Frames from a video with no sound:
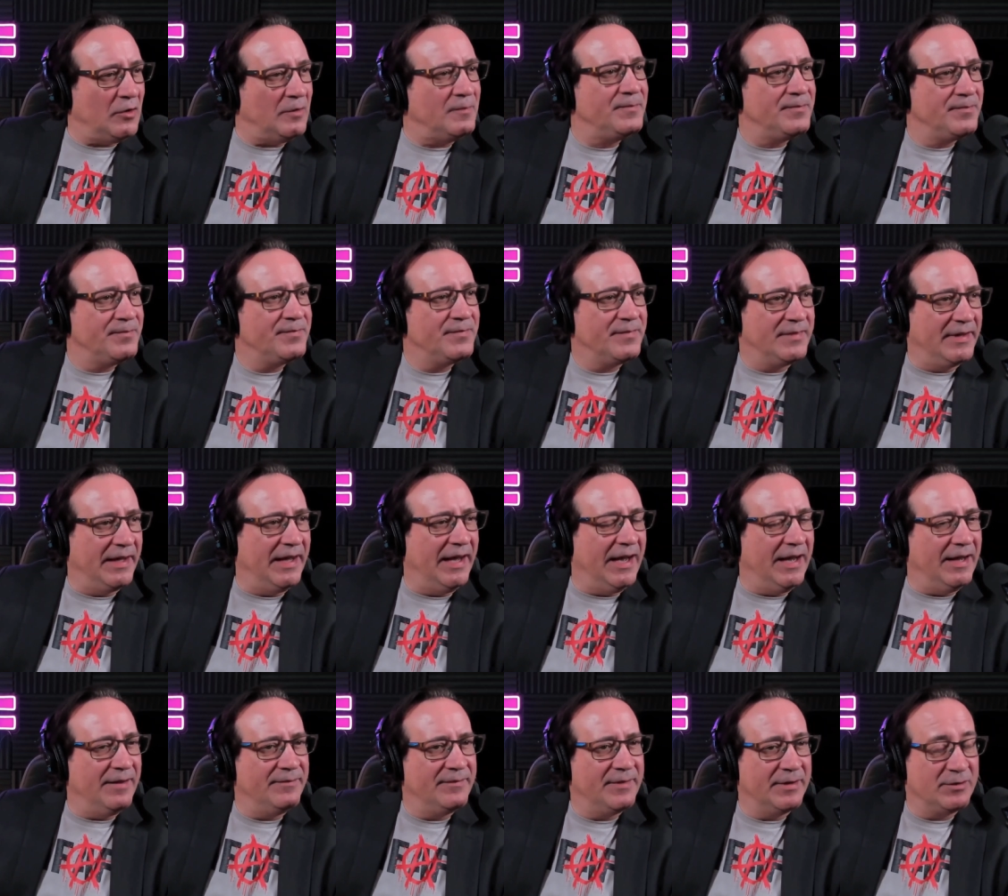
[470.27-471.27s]
Yeah, yeah,
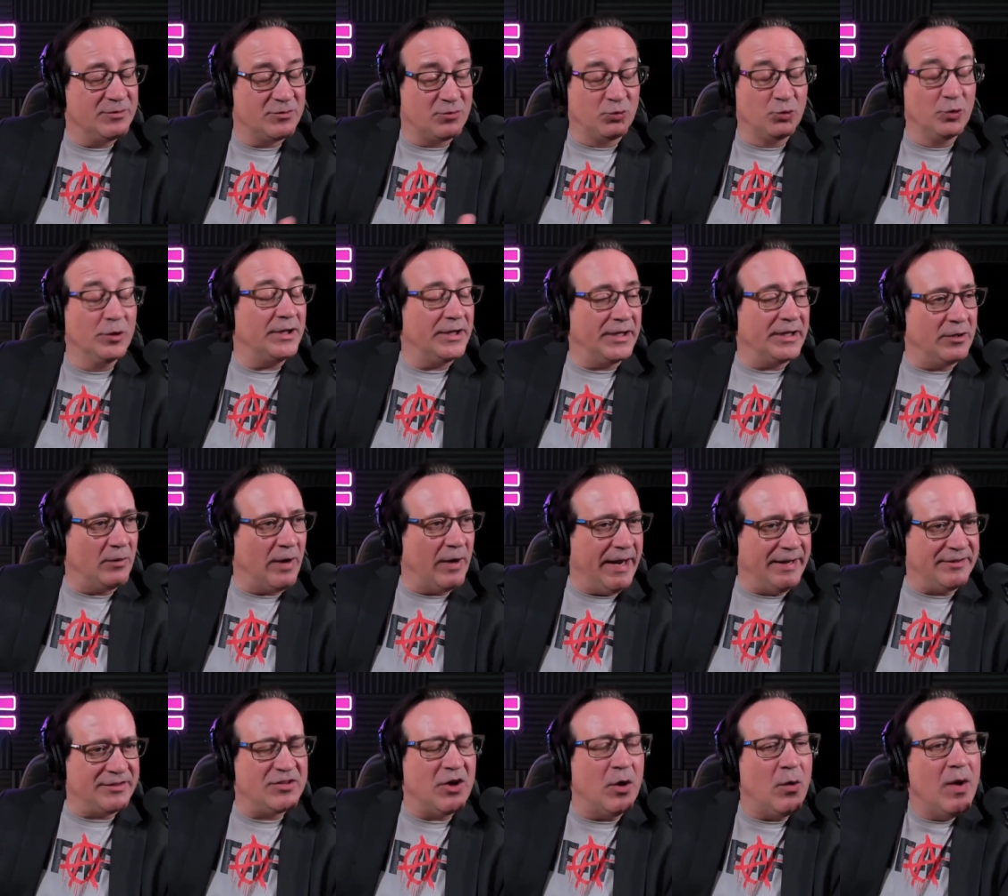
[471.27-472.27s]
yeah. It was really great.
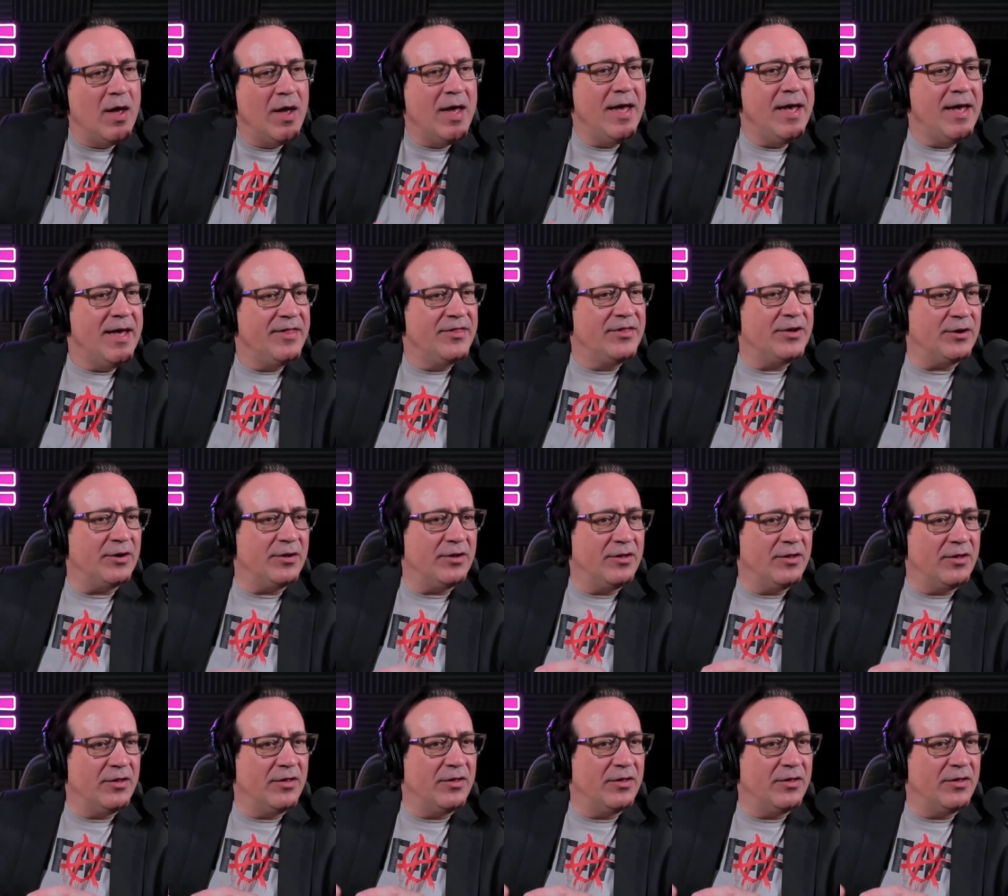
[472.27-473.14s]
So so they're, good.